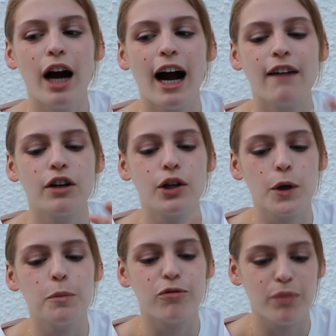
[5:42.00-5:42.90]
have a
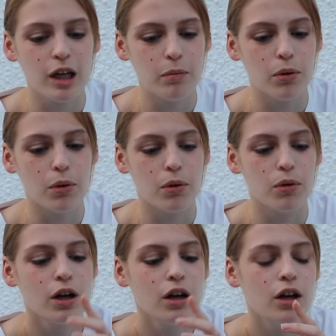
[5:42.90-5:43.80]
group of people
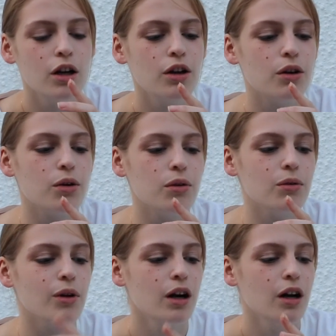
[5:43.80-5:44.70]

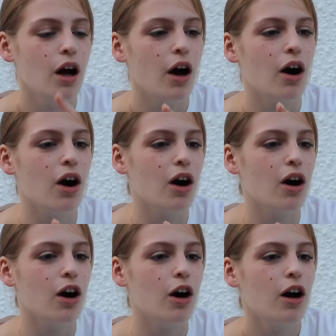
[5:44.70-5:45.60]
who
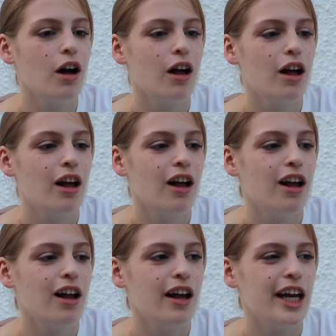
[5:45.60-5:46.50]
are
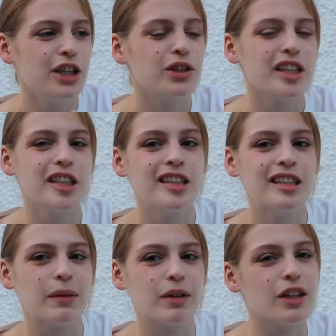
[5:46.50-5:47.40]
interested in
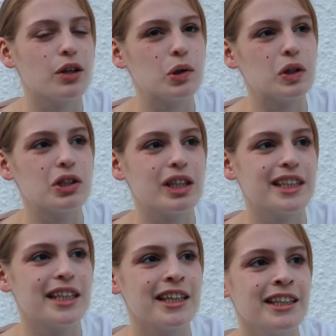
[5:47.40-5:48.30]
something that you're
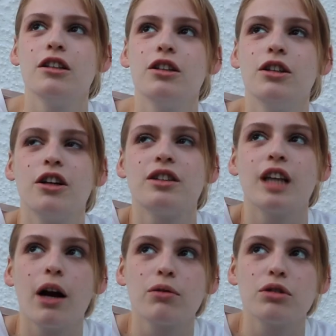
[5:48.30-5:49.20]
interested in,
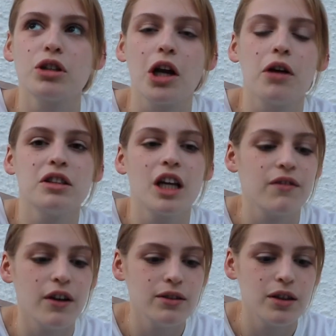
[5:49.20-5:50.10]
down to go and take
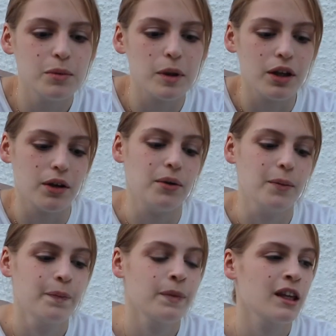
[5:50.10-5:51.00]
photos with you,
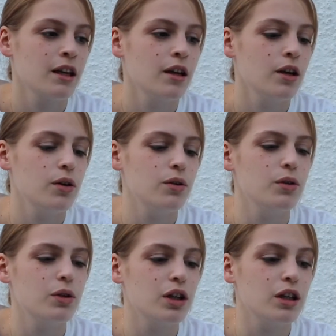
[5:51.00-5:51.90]
who
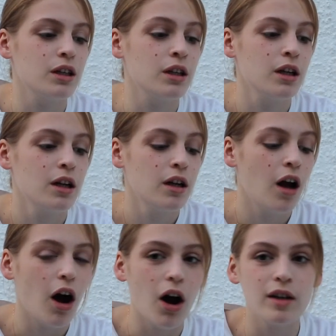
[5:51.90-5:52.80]
you can
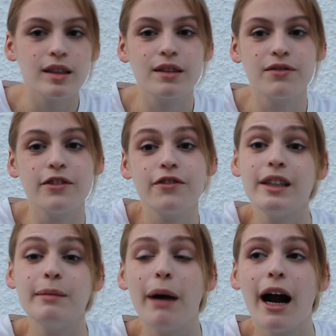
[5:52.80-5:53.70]
ask for
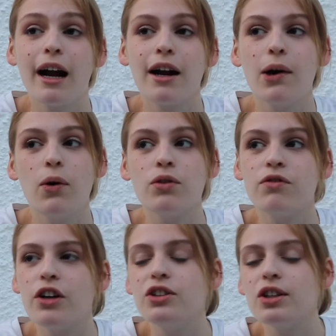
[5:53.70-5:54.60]
feedback on
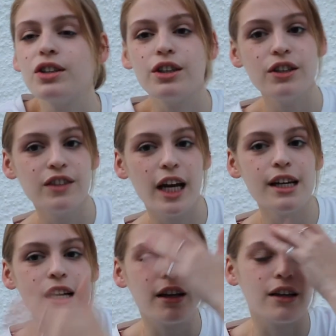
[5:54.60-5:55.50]
photos that you've
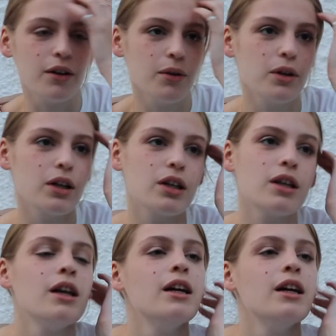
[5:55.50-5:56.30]
taken, who can,